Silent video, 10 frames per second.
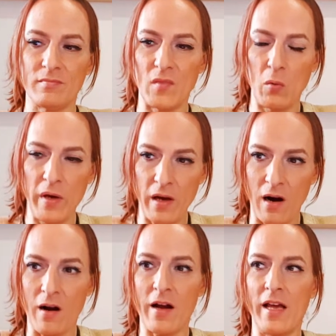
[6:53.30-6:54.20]
we
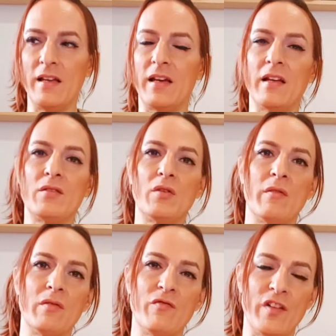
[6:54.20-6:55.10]
are heading into
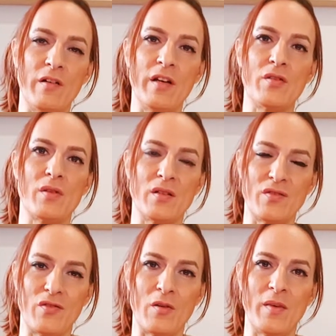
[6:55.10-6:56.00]
a very
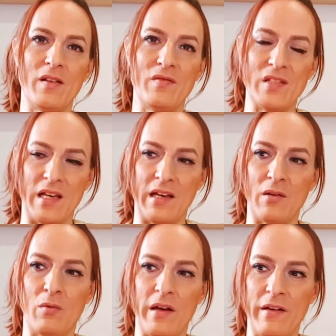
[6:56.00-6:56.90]
transformative
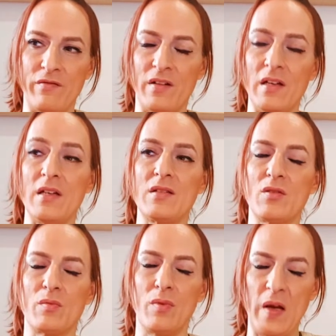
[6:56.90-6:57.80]
second wave.
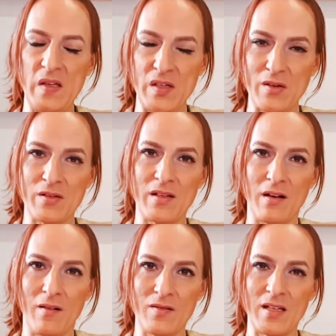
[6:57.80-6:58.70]
So brace
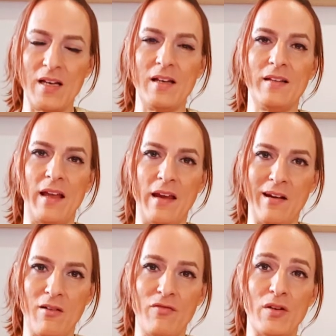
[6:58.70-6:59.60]
yourselves, take
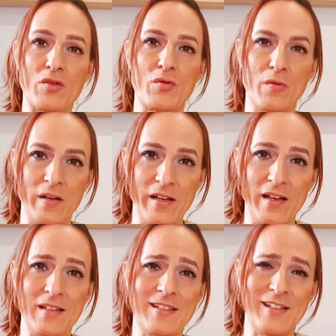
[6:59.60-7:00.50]
care of what truly
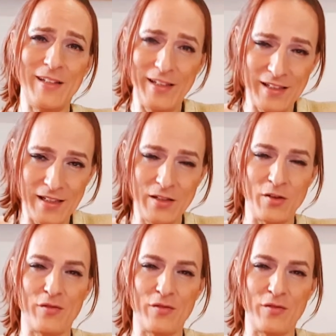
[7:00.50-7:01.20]
is needed, your